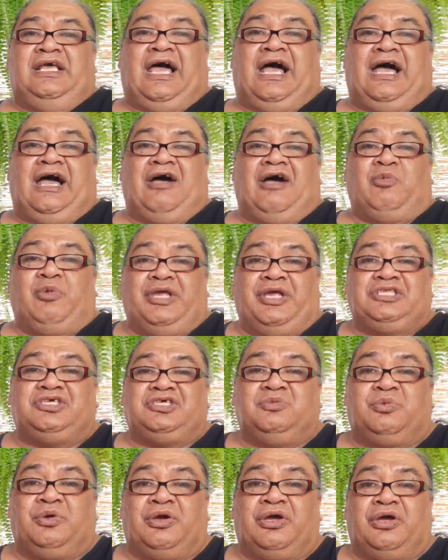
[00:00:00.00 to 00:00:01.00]
went
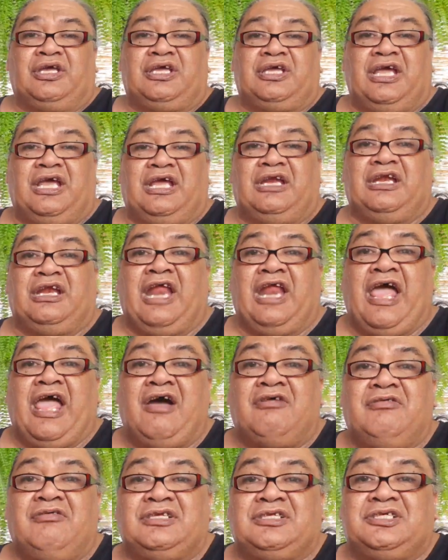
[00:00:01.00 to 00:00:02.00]
to work, and
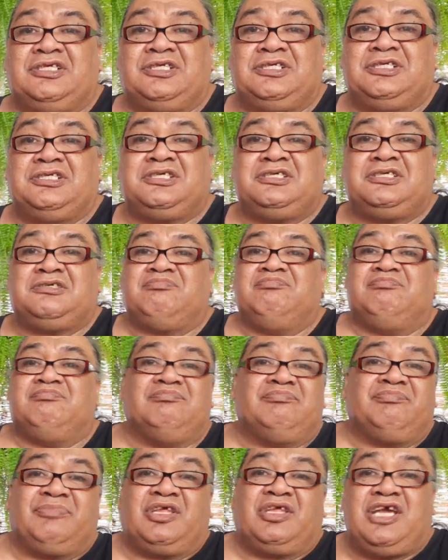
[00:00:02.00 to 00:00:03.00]
now it's
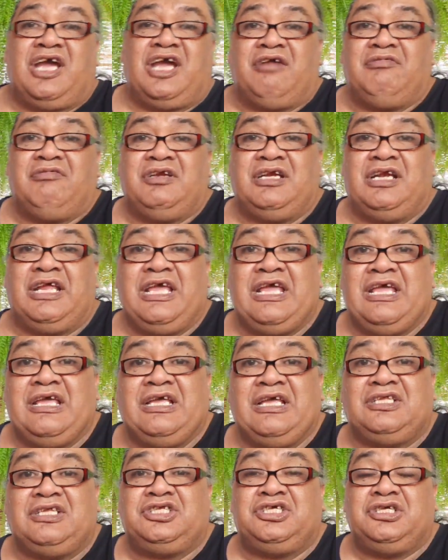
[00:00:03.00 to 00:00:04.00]

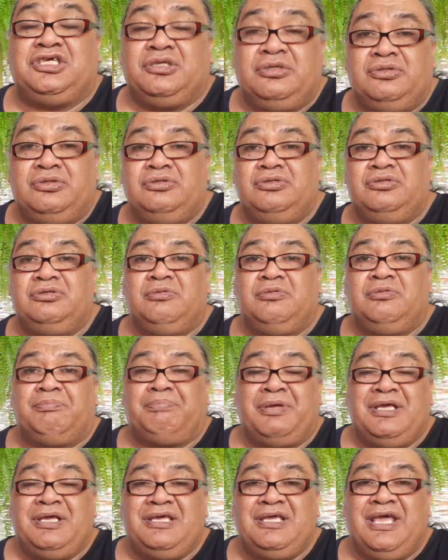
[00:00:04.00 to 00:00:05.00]
currently 2
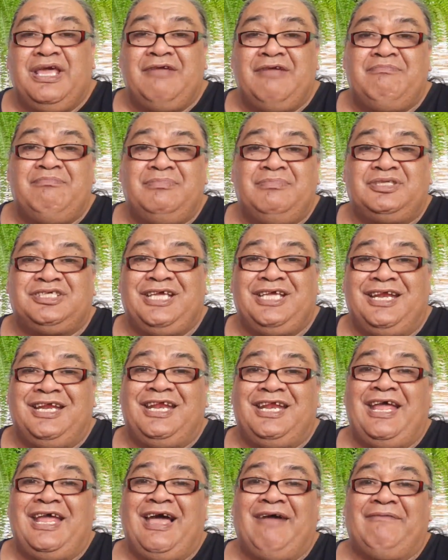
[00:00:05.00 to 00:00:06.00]
p.m.
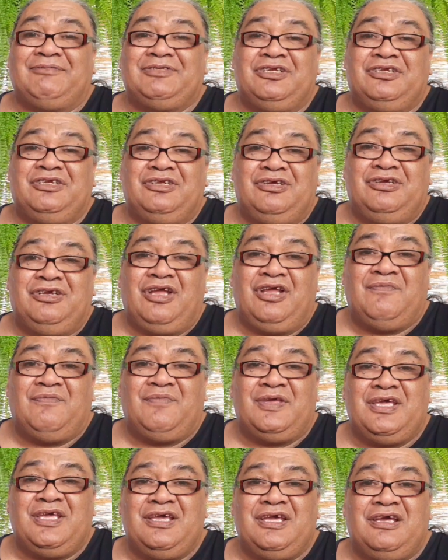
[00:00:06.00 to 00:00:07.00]
Saturday afternoon
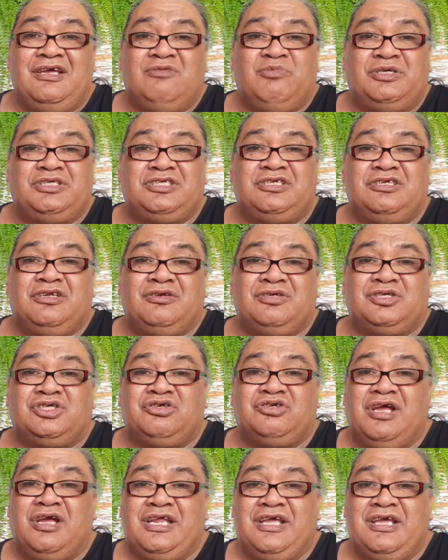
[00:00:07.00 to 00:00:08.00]
over here in Western
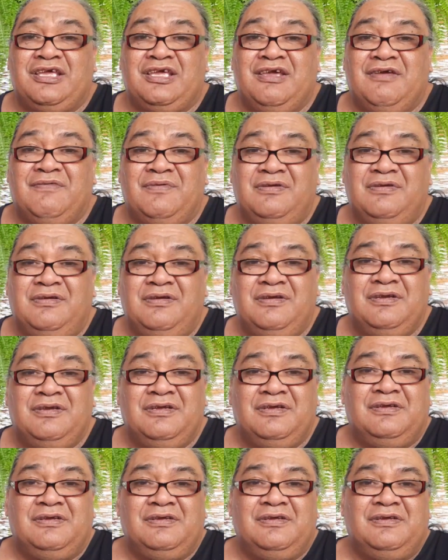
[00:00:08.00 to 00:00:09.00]
Australia, Kevin.
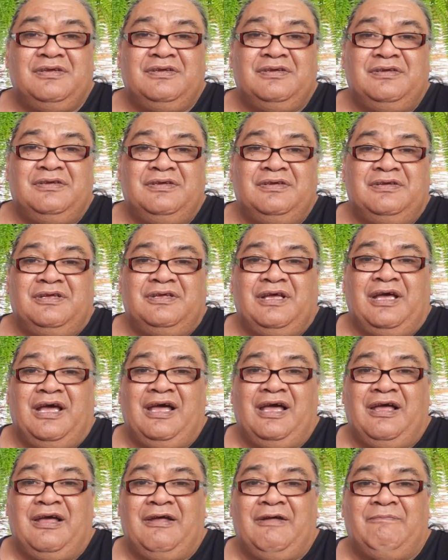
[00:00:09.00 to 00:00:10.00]

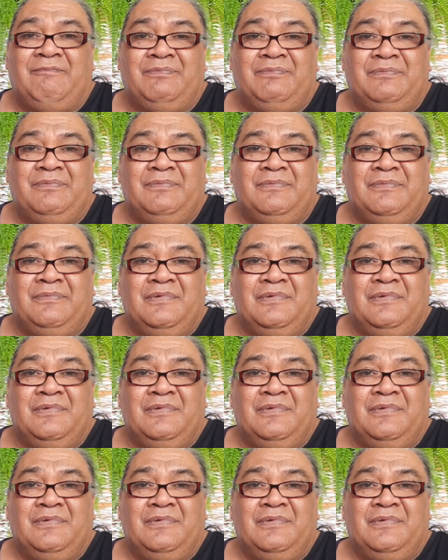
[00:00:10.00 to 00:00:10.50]
The